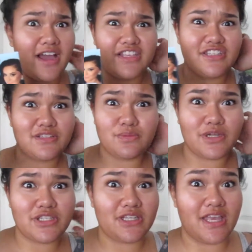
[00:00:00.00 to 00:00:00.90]
I just
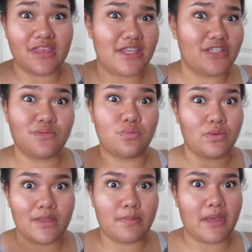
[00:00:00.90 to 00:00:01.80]
wanted to get this
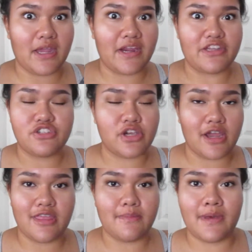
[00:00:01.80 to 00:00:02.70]
one pair and
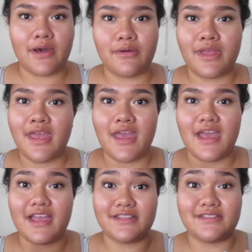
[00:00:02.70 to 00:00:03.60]
try them out
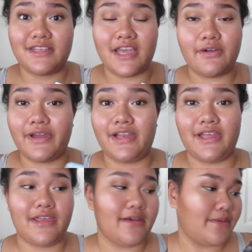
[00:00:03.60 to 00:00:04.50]
and see how I
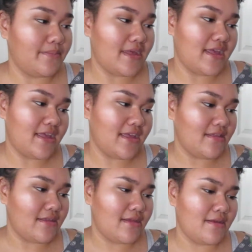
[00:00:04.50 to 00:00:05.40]
like them,
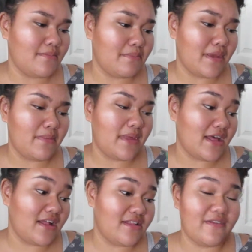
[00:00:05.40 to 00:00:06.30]
and maybe
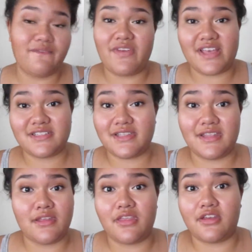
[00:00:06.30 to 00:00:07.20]
I'll invest
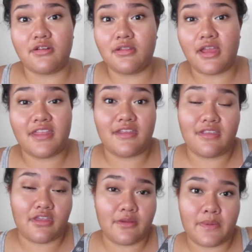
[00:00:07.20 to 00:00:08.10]
in
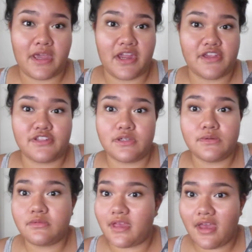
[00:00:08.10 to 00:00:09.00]
another pair.
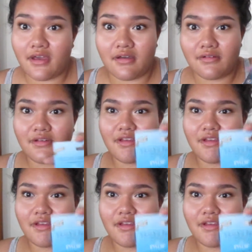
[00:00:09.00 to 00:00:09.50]
So yeah.